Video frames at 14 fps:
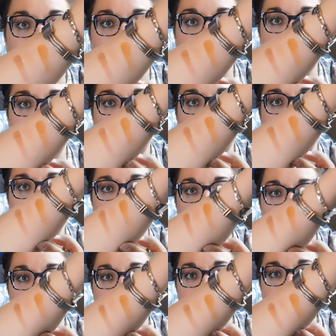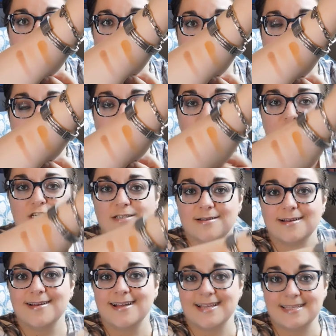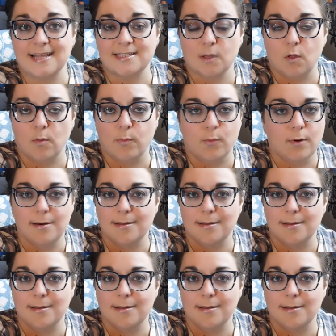the middle one, you can't see it much, because that's the whole point.